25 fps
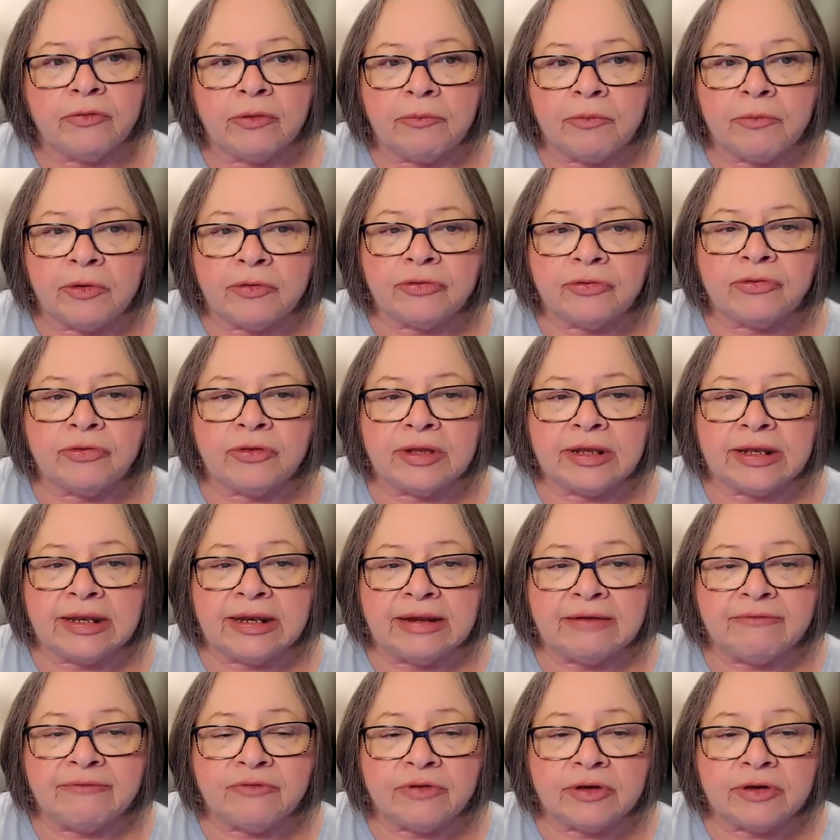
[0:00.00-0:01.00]
the most
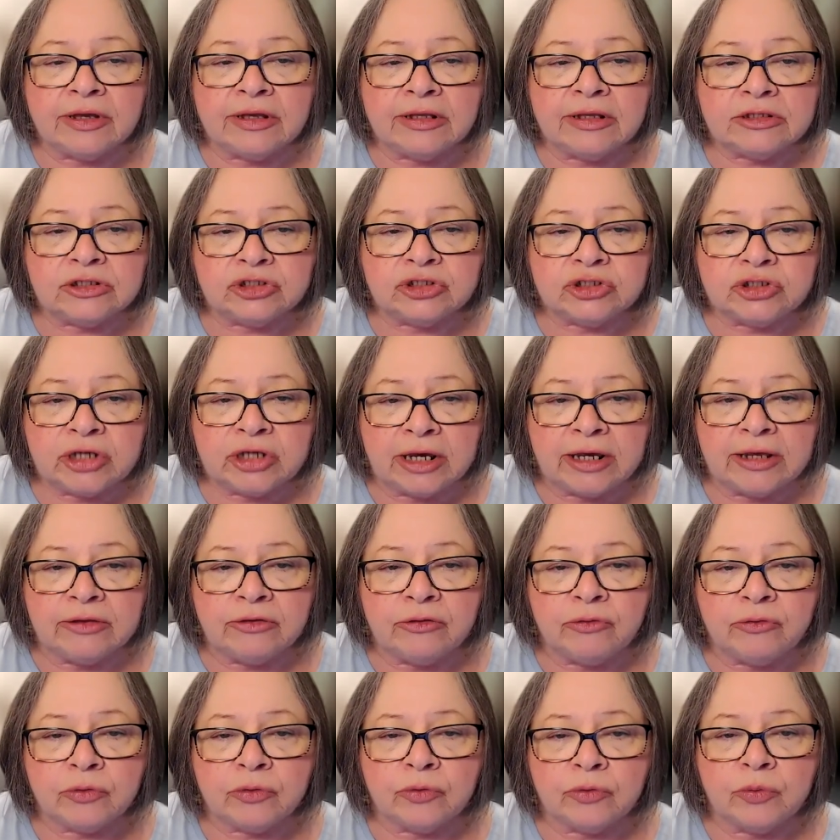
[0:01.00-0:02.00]
significant
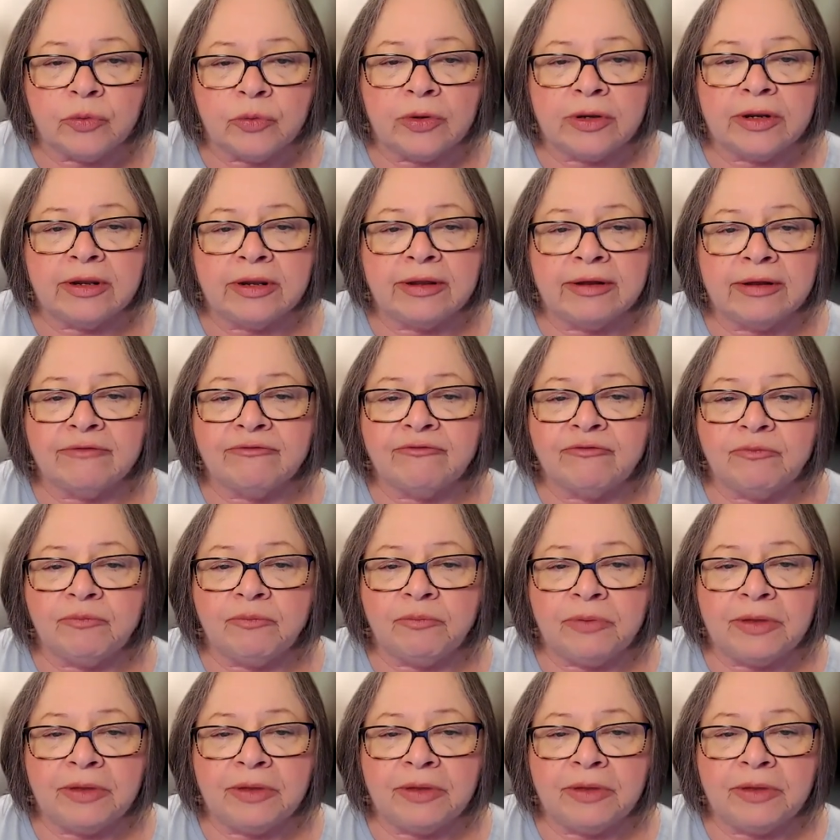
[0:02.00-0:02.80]
change was one of